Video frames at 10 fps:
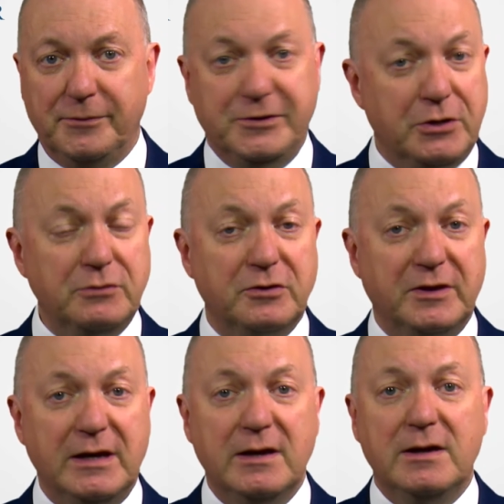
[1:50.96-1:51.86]
Due to
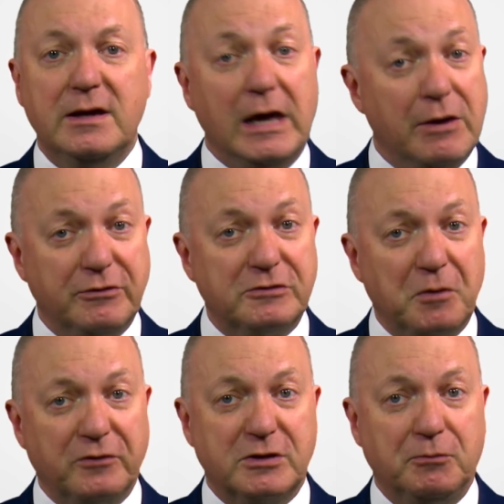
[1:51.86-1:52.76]
the
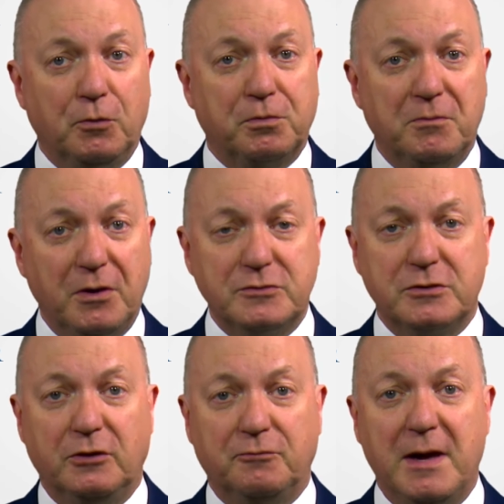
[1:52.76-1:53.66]
irresponsible
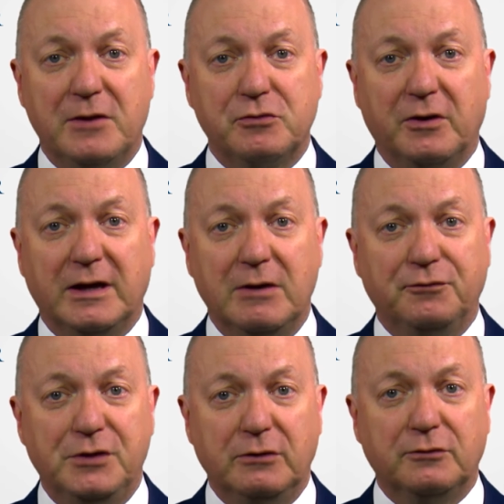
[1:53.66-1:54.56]
promotion of Medtronic
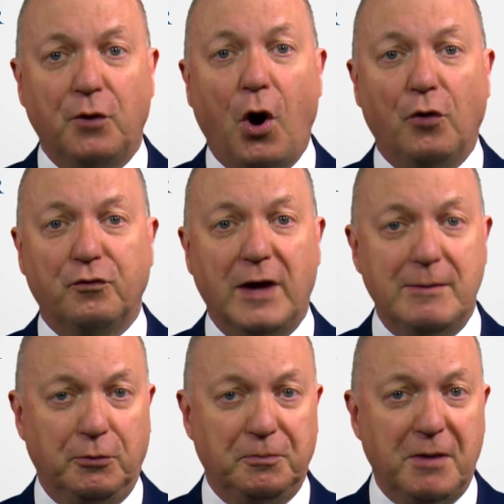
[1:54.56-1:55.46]
Infuse for
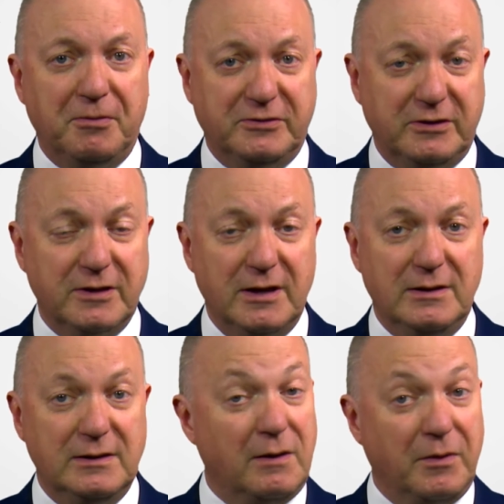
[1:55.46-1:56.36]
off-label purposes
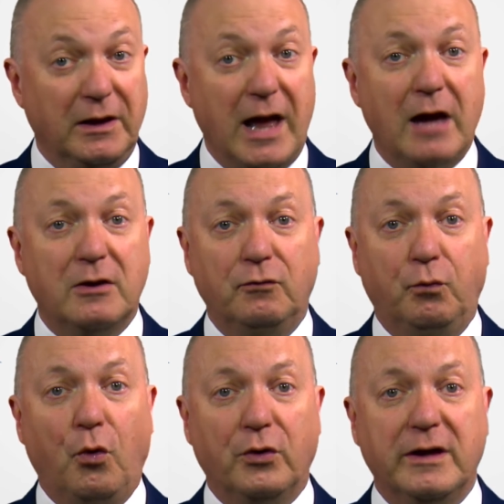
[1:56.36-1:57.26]
and the lack of
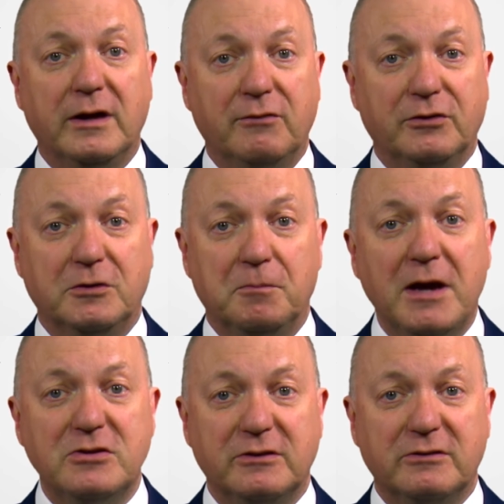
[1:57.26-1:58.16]
warning given to
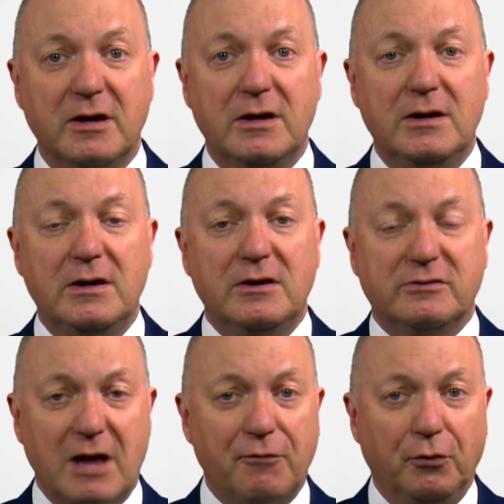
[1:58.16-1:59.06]
patients,
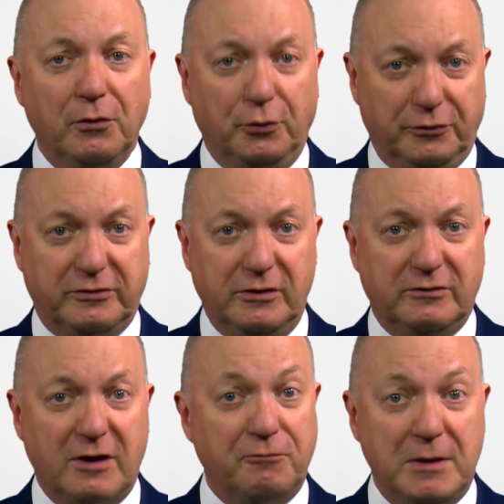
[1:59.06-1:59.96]
several
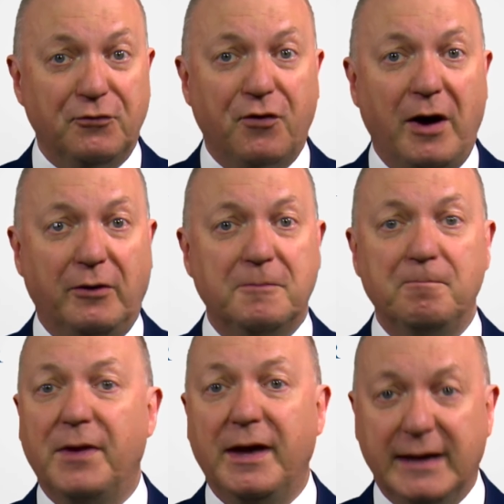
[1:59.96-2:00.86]
lawsuits have been filed
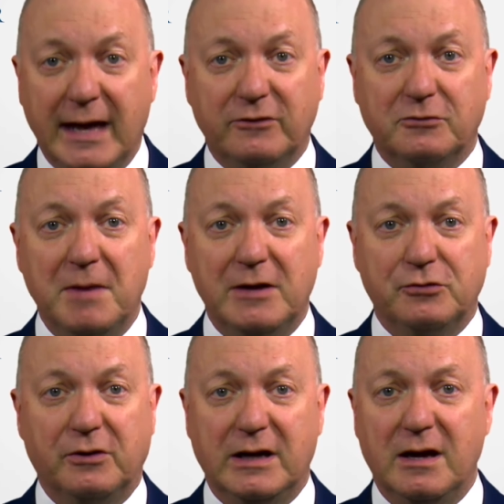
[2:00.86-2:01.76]
against
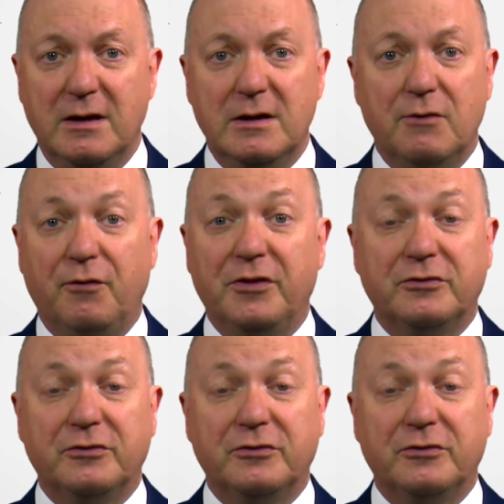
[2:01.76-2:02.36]
Medtronic for the